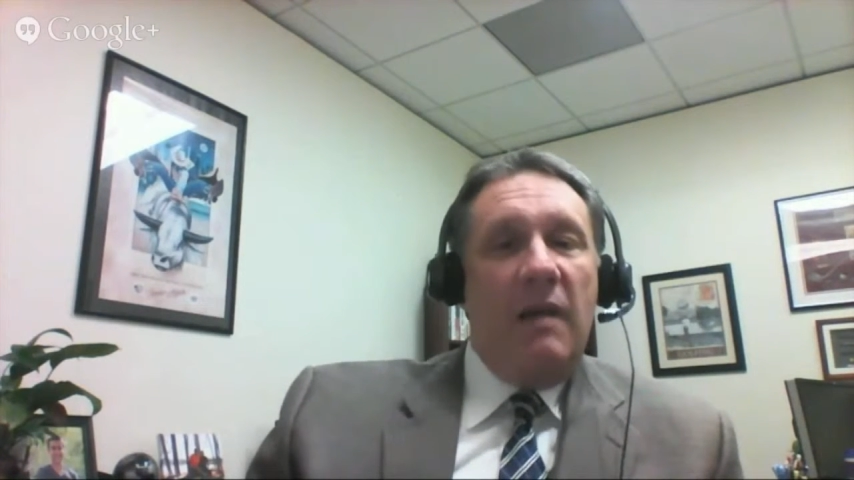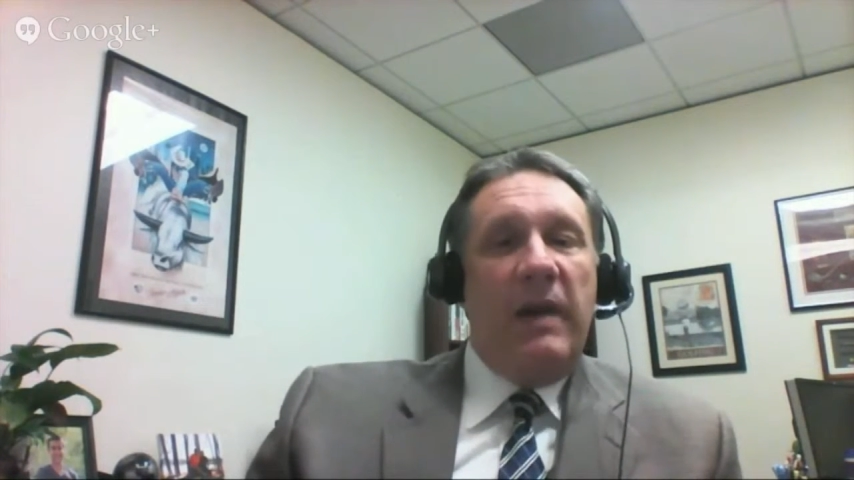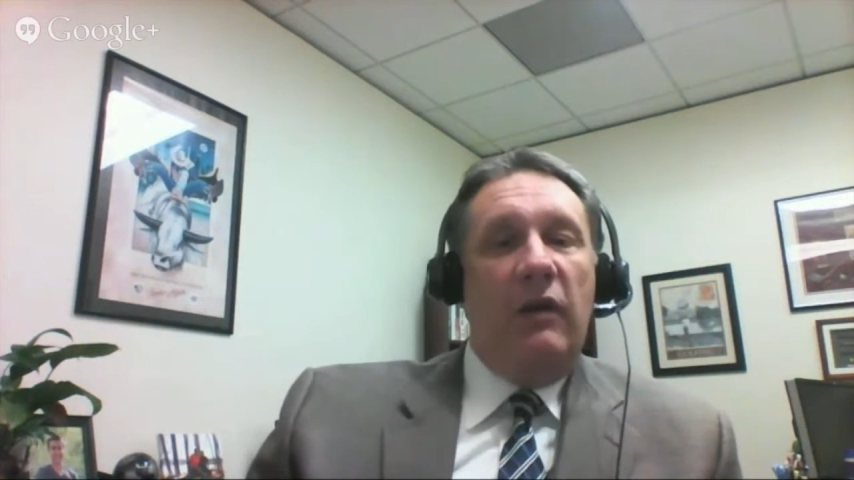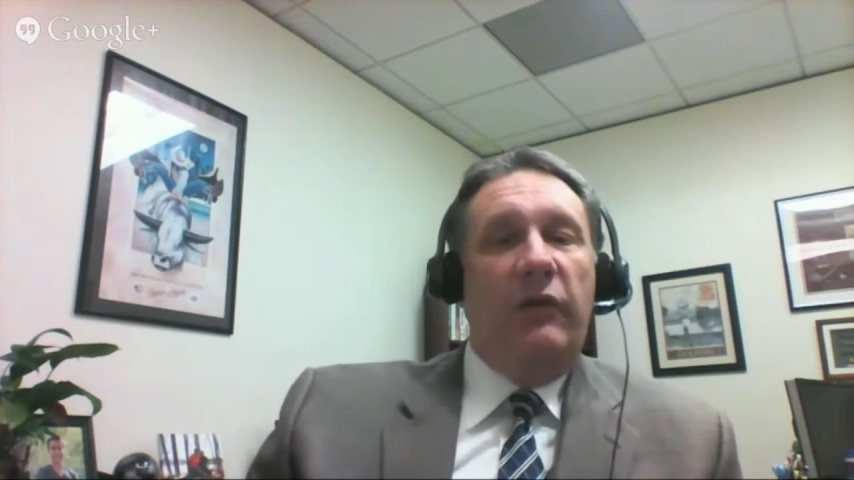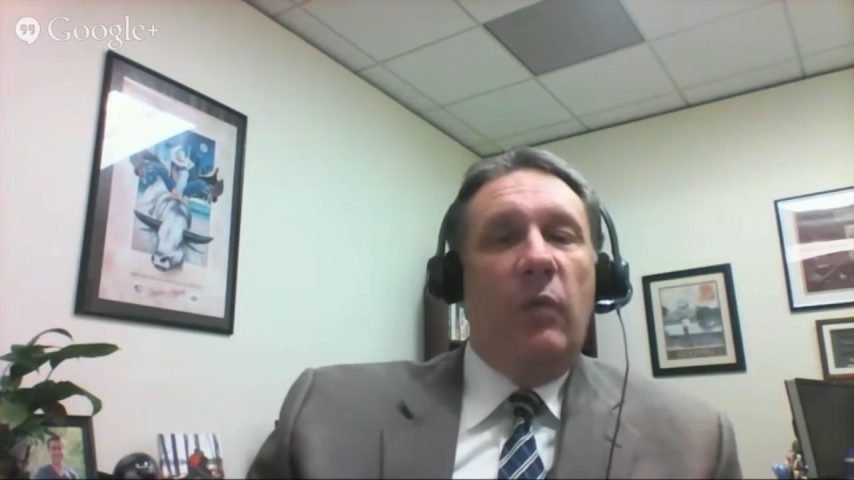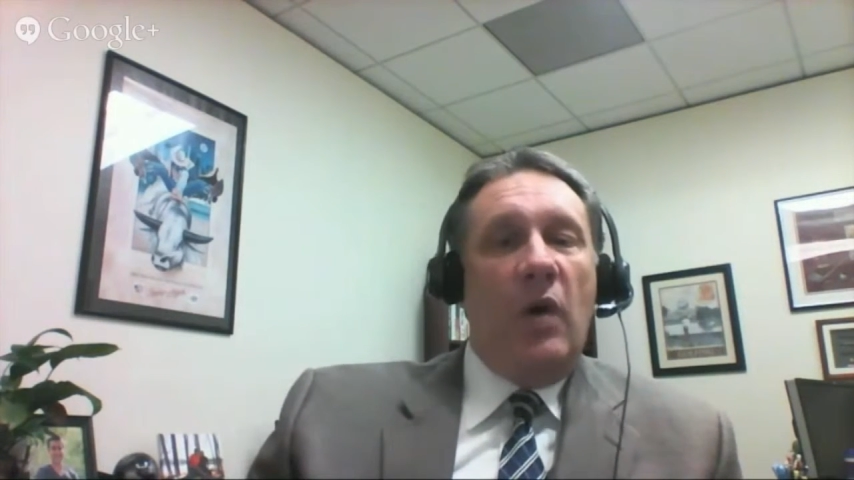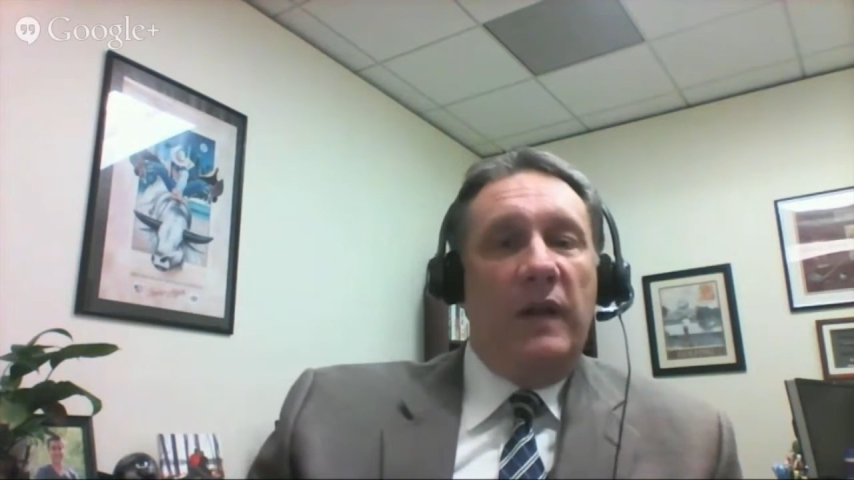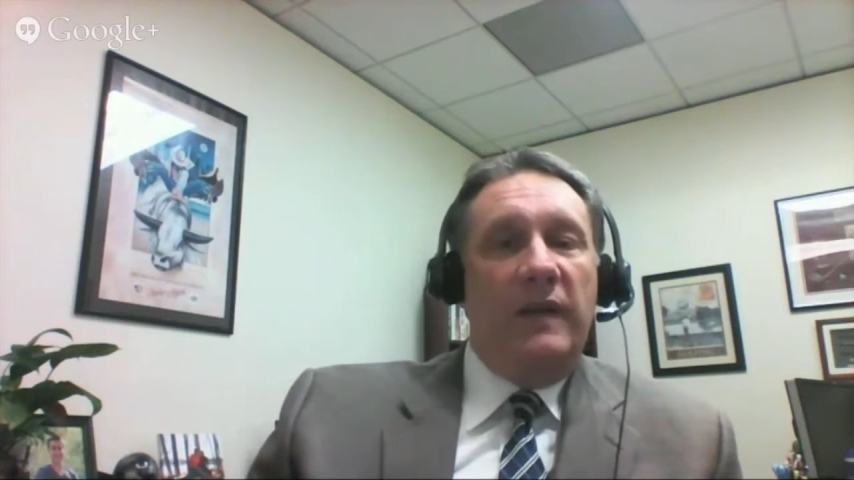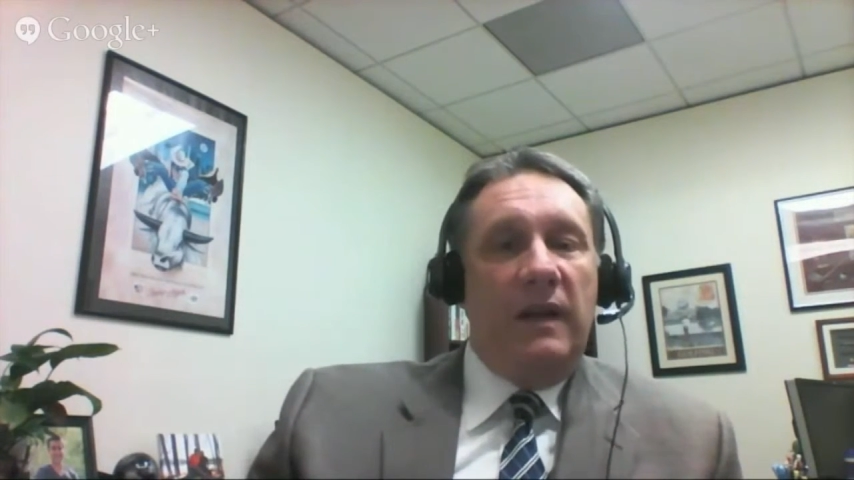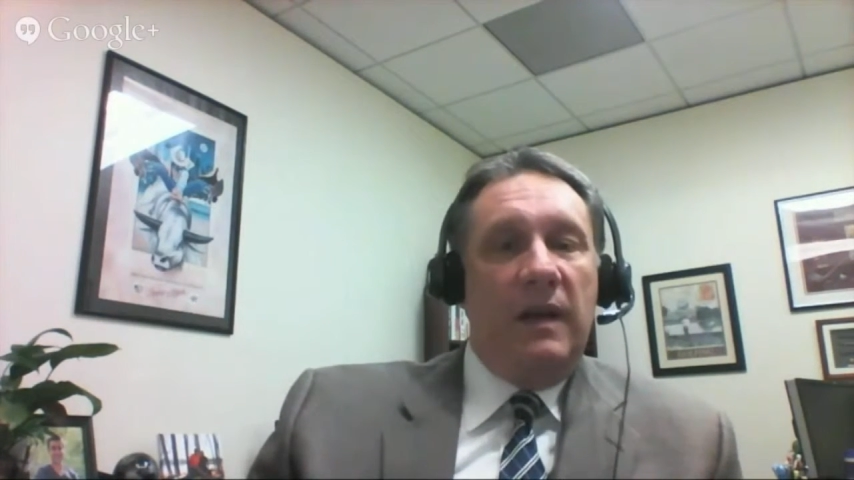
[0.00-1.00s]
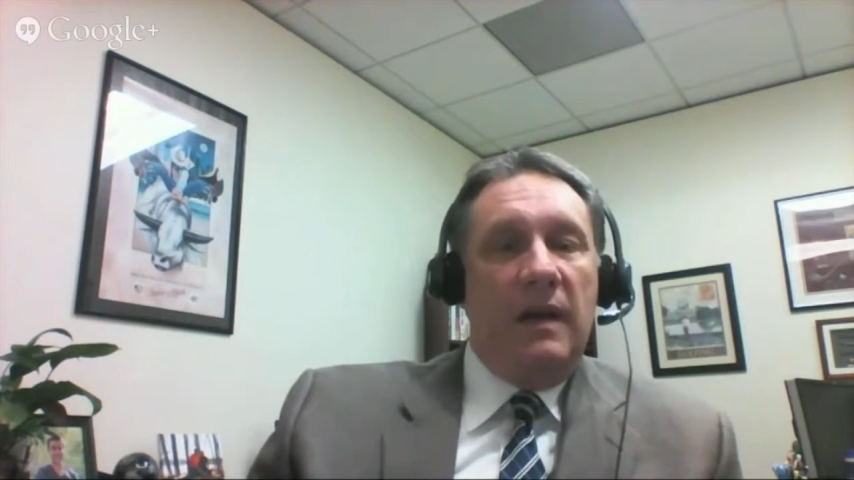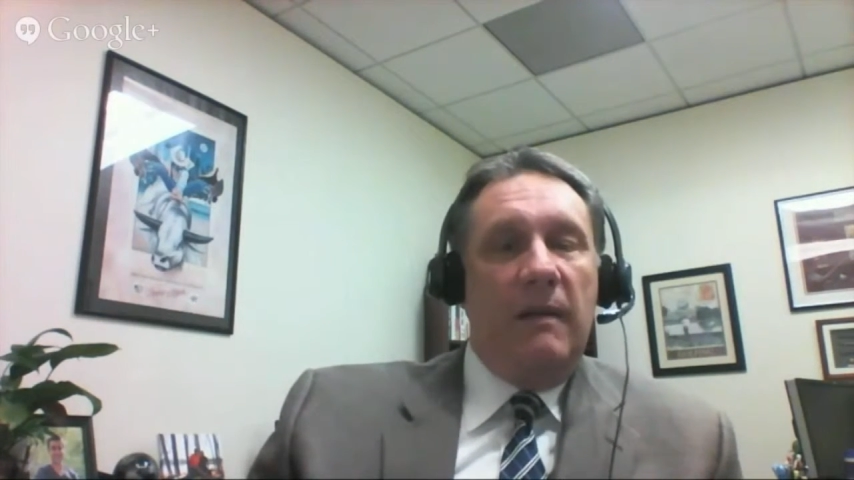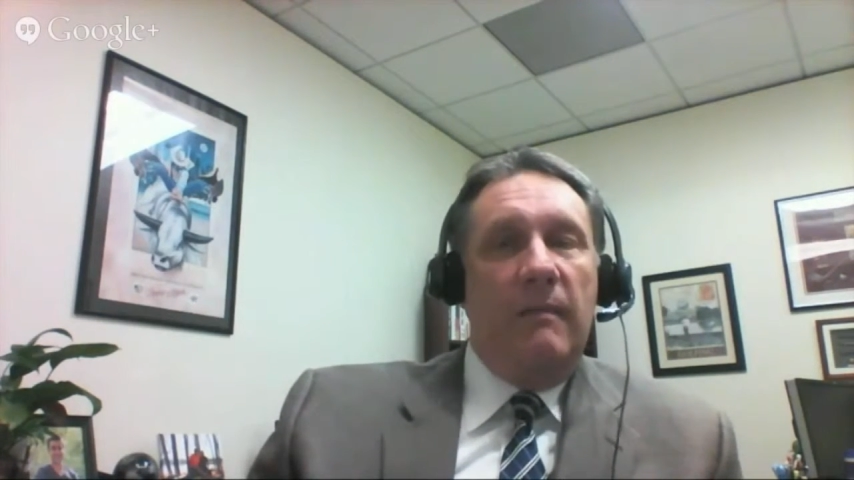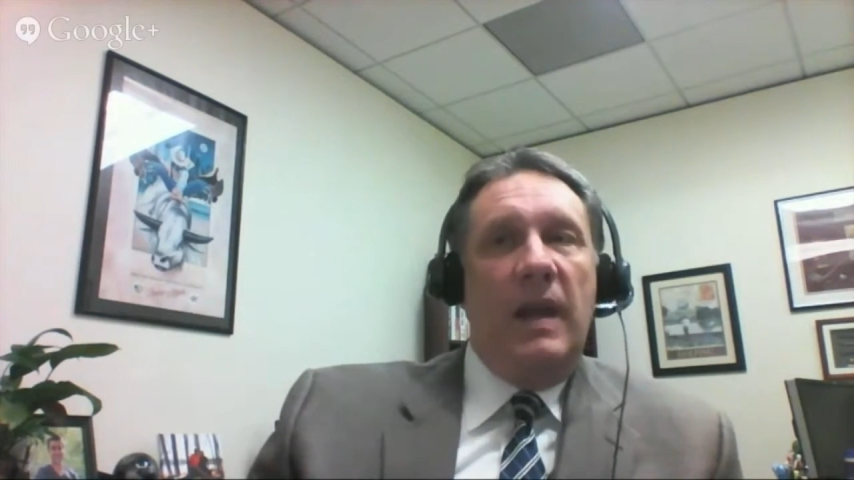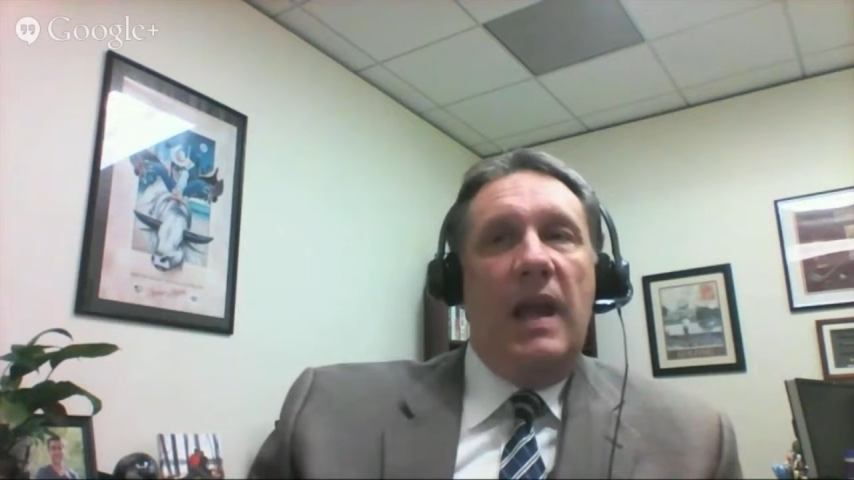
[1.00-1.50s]
Parents want to
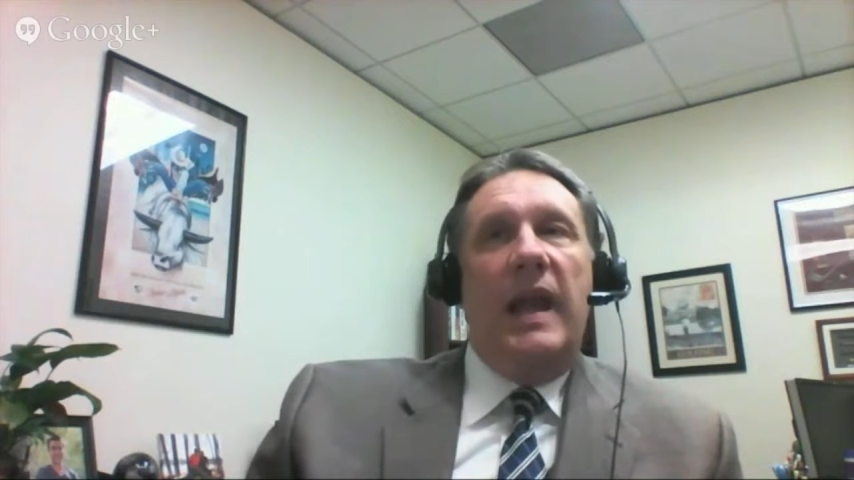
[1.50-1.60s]
come.